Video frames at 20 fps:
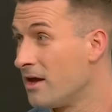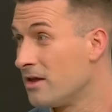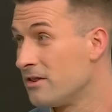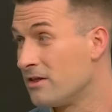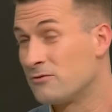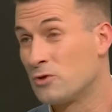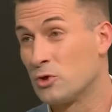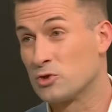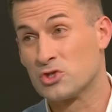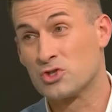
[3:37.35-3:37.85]

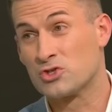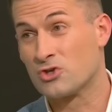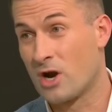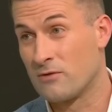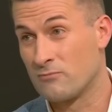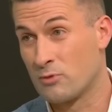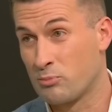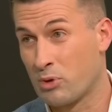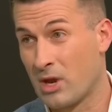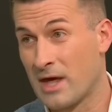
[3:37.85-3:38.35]
they've got to try
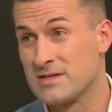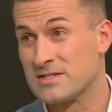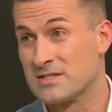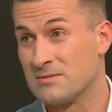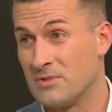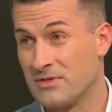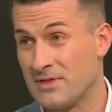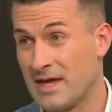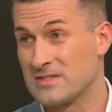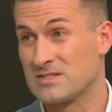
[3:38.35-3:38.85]
and replace him,
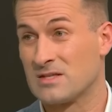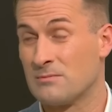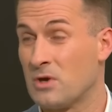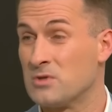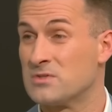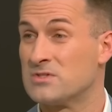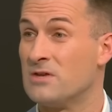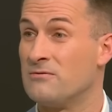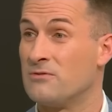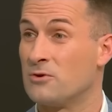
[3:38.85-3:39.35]
and that's the
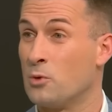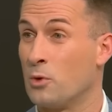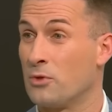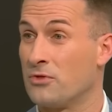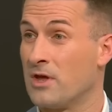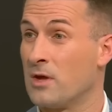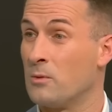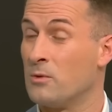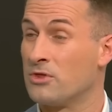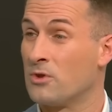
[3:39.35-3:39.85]
most difficult
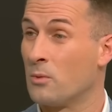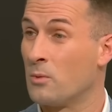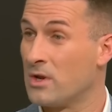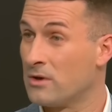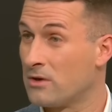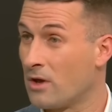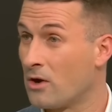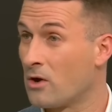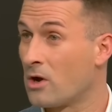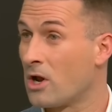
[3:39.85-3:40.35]
thing with the
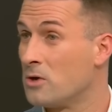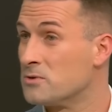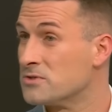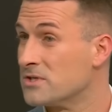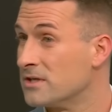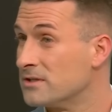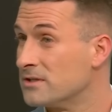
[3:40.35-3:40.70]
window closing.